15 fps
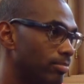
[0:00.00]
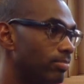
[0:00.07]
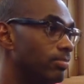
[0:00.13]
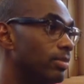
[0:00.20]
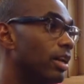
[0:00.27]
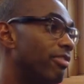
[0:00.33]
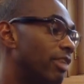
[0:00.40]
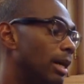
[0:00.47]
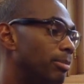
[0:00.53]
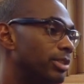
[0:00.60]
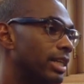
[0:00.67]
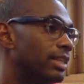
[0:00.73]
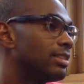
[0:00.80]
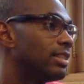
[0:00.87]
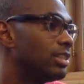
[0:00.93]
of
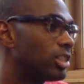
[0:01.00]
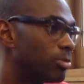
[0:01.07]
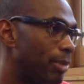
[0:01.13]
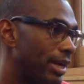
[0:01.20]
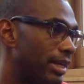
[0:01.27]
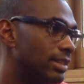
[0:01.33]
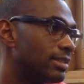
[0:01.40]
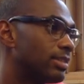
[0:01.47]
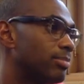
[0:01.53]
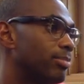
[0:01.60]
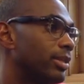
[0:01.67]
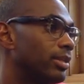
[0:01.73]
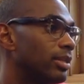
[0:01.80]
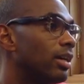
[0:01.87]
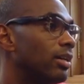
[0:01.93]
objects in space,
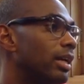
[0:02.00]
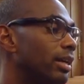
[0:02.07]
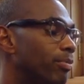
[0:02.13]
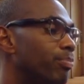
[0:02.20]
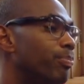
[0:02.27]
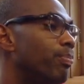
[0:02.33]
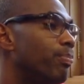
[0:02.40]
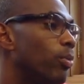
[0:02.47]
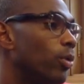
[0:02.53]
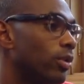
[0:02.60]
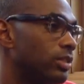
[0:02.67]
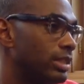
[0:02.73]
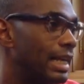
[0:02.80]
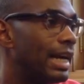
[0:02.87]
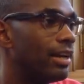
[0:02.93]
but it
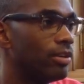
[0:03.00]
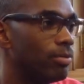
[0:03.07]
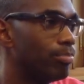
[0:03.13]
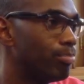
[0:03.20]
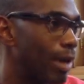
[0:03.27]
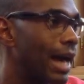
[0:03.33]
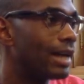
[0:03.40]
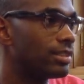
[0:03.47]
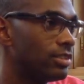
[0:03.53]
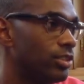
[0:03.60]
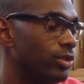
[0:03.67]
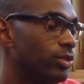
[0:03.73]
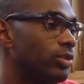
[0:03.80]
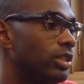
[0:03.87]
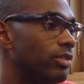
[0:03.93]
boils down back
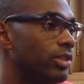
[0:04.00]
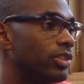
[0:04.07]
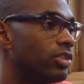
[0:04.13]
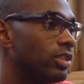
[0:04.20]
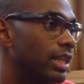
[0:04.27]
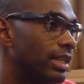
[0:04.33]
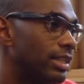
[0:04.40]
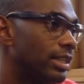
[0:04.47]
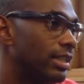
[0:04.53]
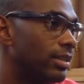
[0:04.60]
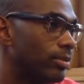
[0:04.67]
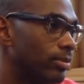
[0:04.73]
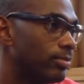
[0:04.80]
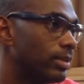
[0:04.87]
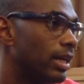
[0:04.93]
to the original idea,
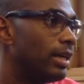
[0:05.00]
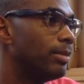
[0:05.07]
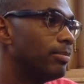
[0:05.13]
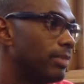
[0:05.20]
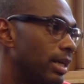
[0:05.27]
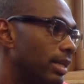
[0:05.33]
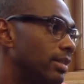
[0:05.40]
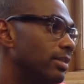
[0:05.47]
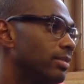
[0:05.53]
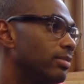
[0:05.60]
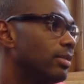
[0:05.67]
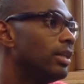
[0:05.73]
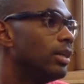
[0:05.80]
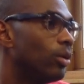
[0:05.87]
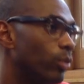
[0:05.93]
and
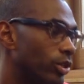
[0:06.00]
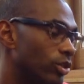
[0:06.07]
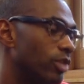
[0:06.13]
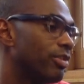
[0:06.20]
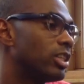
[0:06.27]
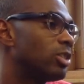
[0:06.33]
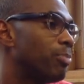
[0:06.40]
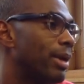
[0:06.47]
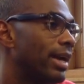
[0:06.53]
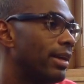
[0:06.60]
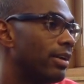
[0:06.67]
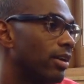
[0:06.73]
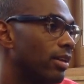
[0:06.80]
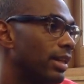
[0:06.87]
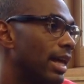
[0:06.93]
we sort of
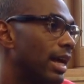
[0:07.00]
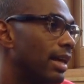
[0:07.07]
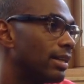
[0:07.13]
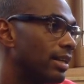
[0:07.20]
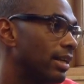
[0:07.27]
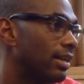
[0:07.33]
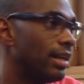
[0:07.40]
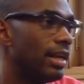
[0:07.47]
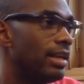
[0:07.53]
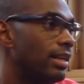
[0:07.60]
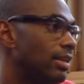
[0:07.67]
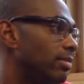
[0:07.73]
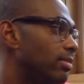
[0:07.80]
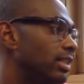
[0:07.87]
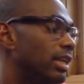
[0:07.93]
expand on that in
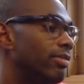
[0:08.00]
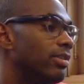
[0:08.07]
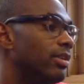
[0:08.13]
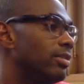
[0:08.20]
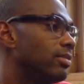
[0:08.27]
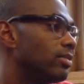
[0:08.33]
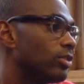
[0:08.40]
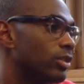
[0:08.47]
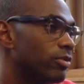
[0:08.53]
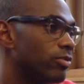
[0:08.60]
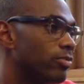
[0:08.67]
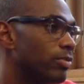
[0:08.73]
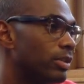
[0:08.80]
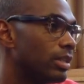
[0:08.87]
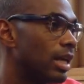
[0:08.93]
any given sort
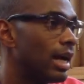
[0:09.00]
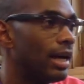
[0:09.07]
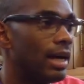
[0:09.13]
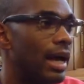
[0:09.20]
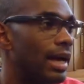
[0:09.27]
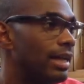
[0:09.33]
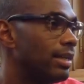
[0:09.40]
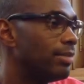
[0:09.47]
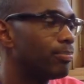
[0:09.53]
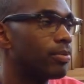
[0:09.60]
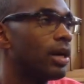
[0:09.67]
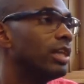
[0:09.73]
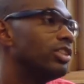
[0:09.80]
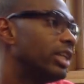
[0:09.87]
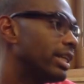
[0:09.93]
of
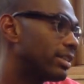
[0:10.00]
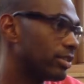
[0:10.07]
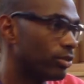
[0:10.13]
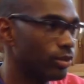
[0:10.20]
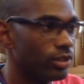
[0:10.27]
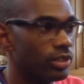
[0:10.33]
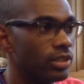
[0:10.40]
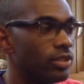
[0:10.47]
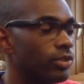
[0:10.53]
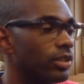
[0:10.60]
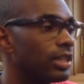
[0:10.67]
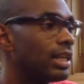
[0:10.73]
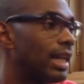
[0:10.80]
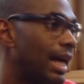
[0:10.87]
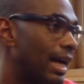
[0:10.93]
project or
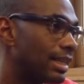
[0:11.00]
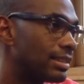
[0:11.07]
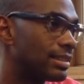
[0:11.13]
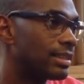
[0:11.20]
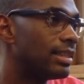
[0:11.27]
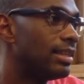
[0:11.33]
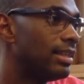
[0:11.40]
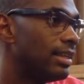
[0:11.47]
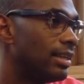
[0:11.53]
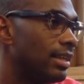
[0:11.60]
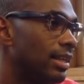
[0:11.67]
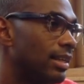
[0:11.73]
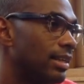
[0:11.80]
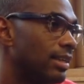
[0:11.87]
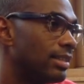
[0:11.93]
class,
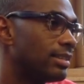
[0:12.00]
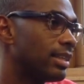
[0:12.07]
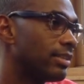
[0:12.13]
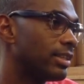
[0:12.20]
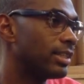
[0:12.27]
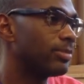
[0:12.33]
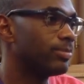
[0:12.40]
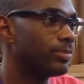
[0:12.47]
etc.